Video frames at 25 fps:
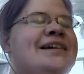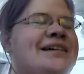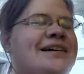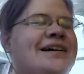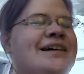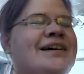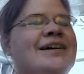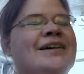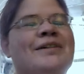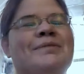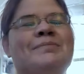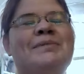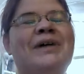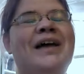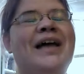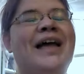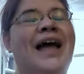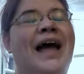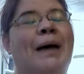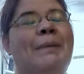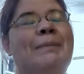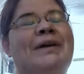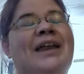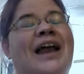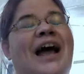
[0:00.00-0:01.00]
Um,
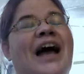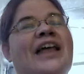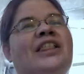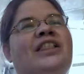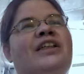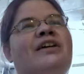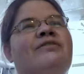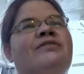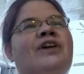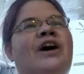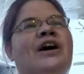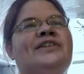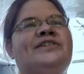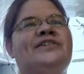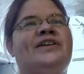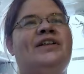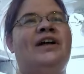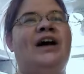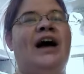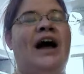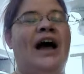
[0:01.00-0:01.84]
I mean, I love Godzilla.